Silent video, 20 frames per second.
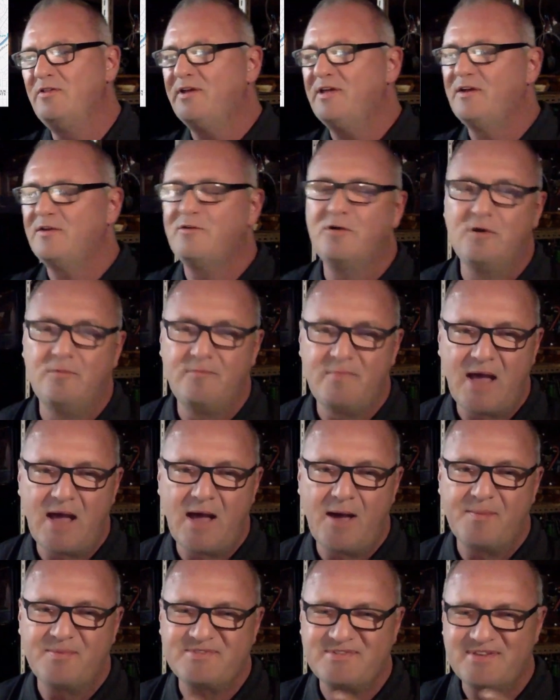you look at Google
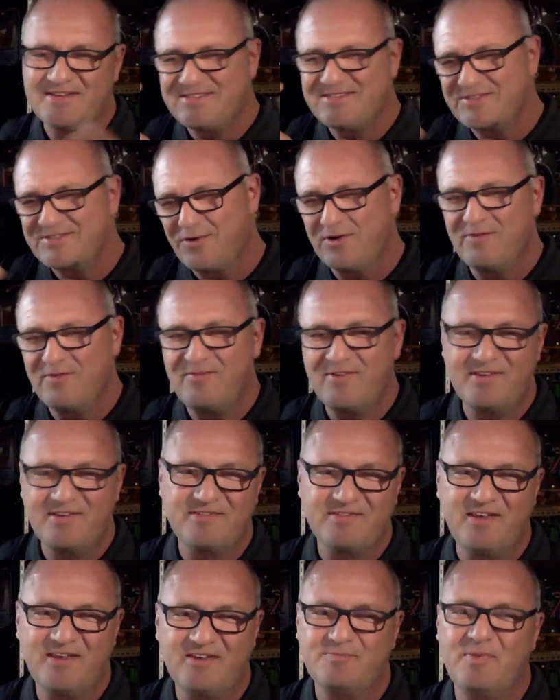Maps, it sort of
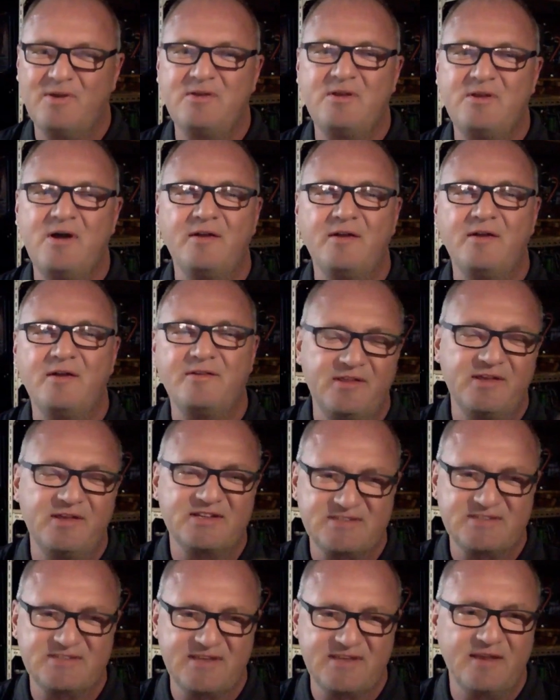exists, but not to
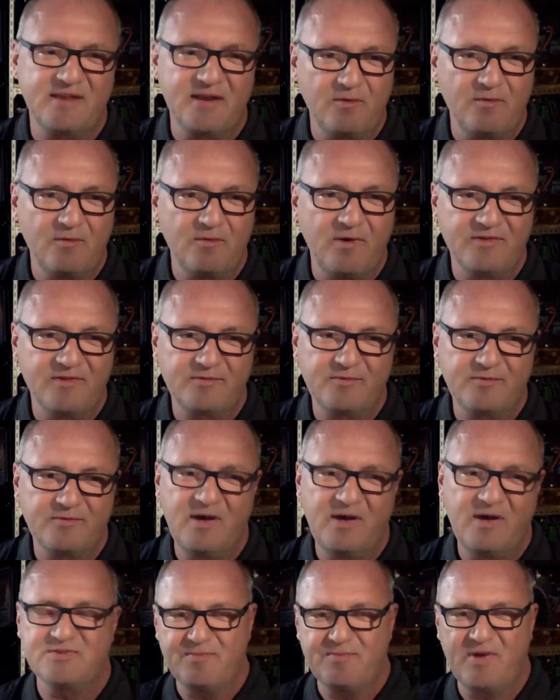the extent that it once
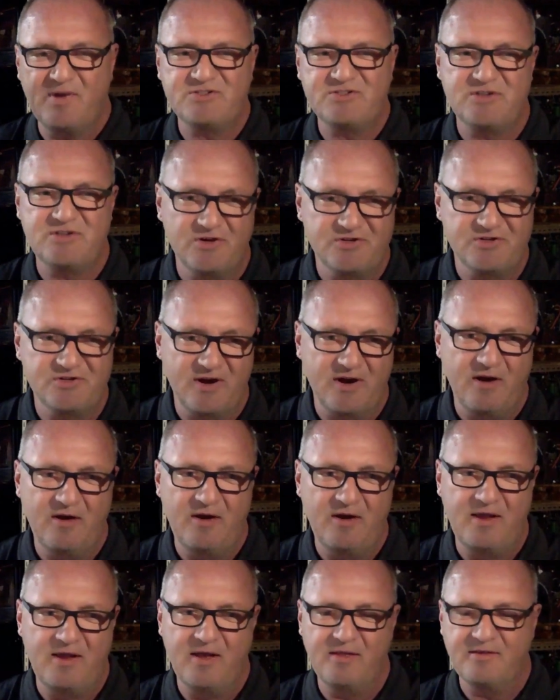was. It was a much larger
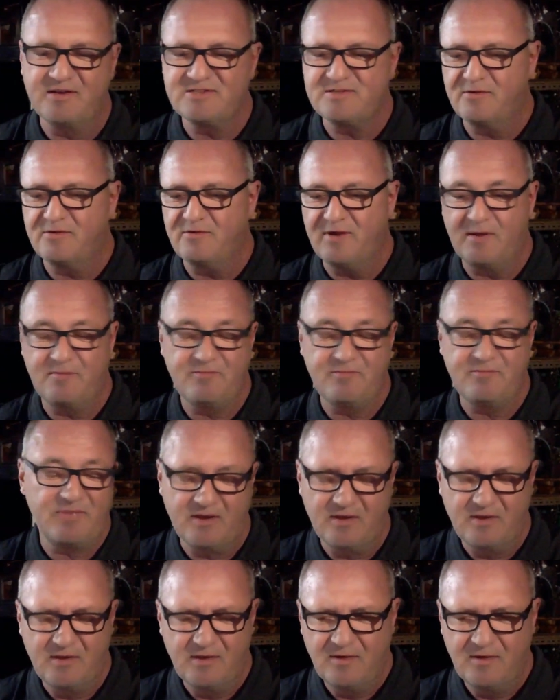area, and there's a great
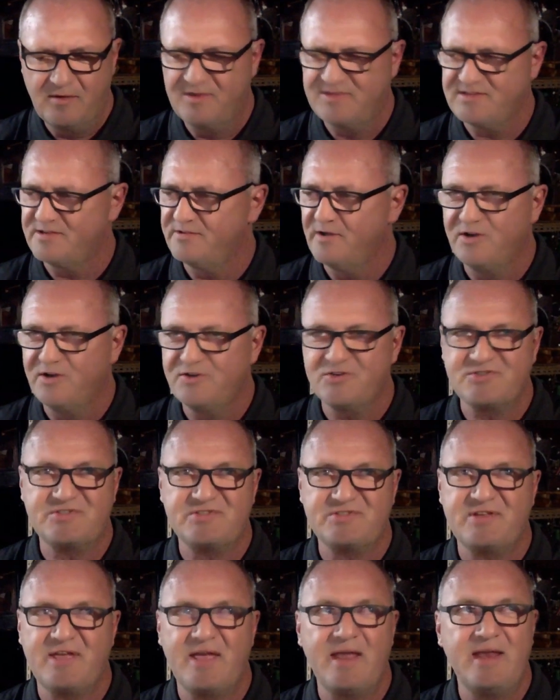big, there's a
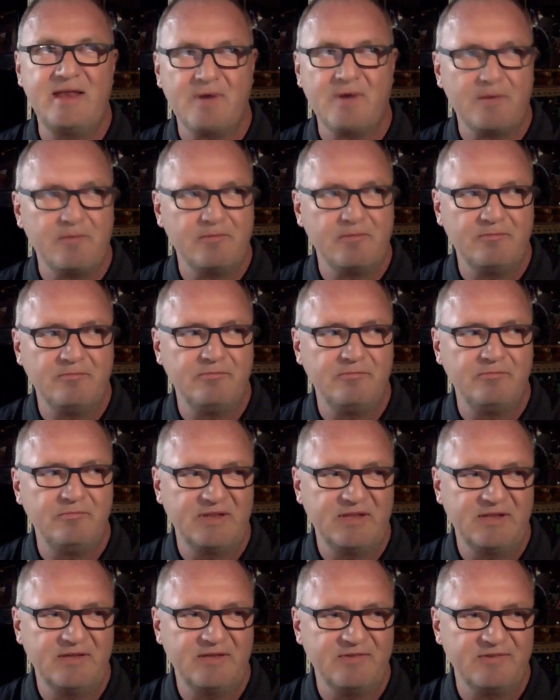Dodger Stadium, I
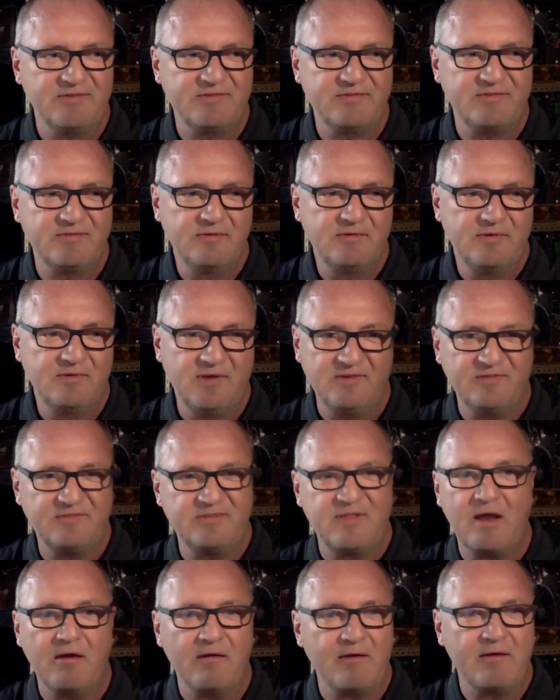believe,
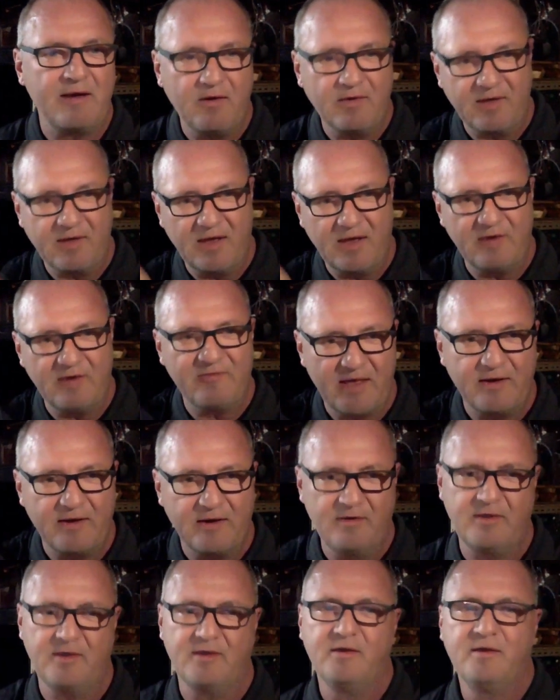is there now, kind of in
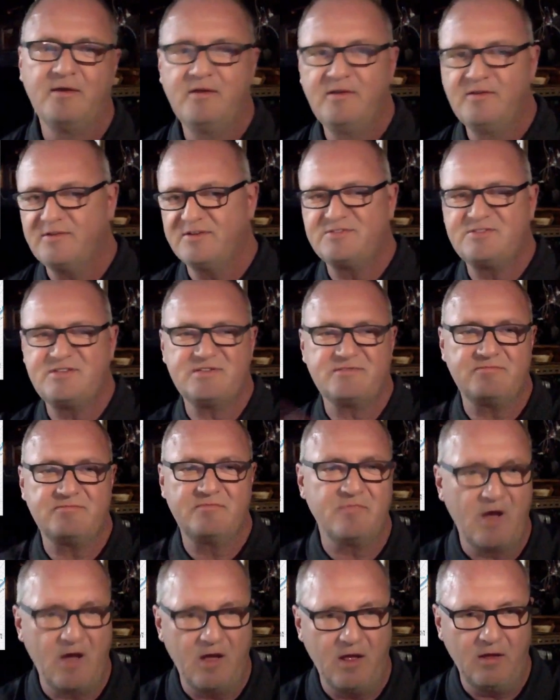that area. So it's
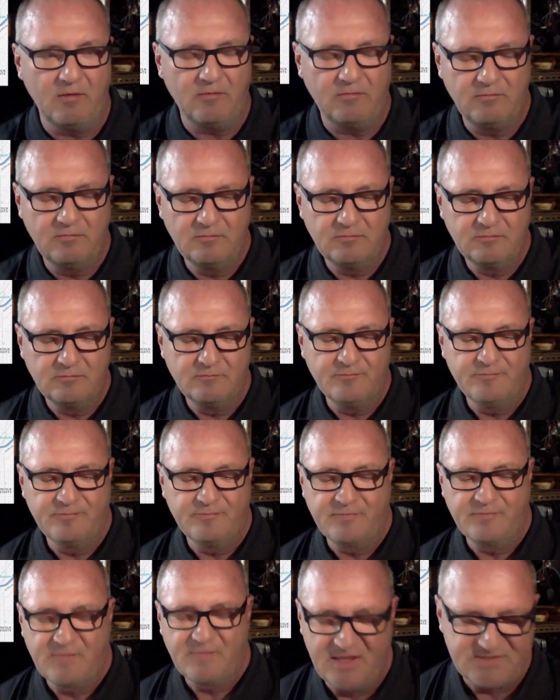just all,
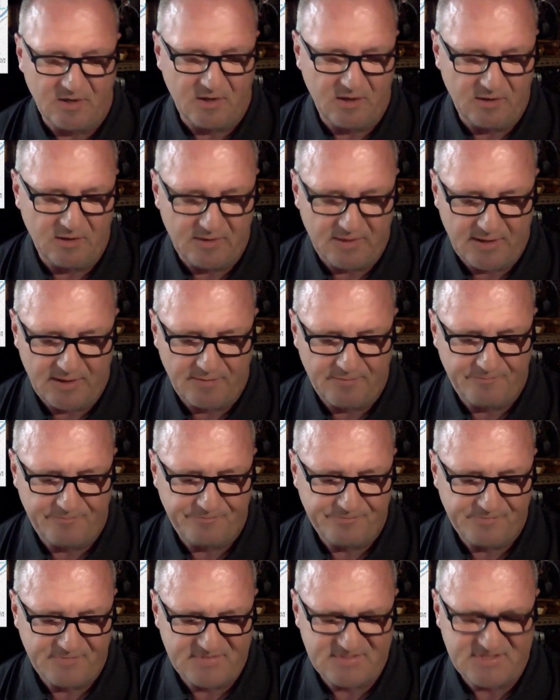it's
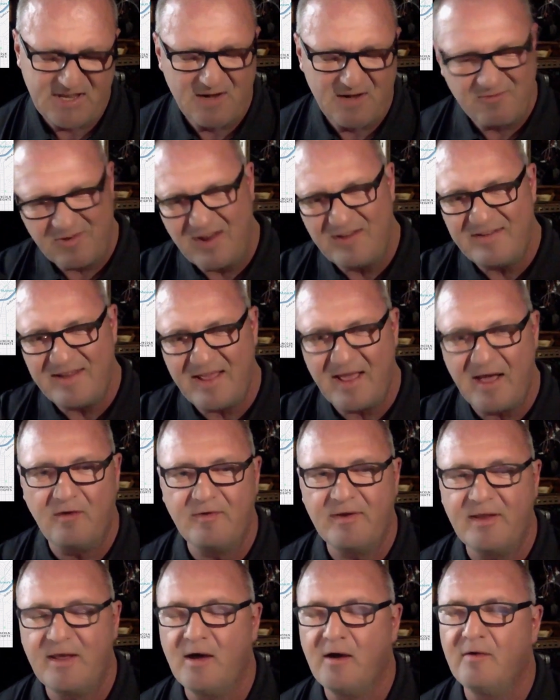kind of run
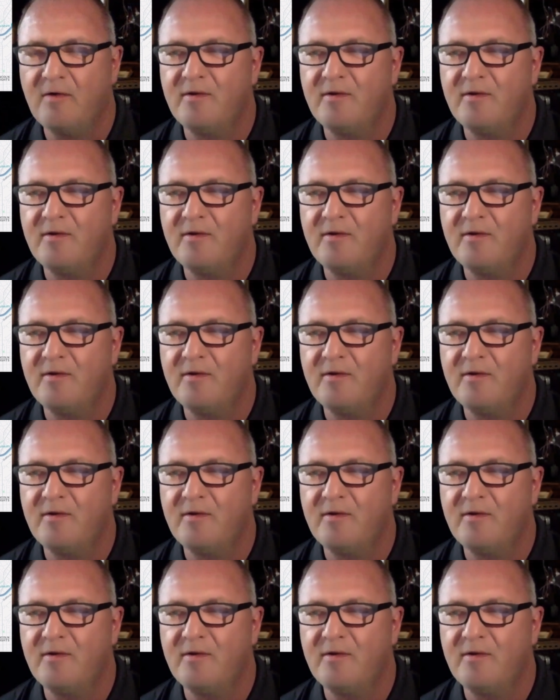down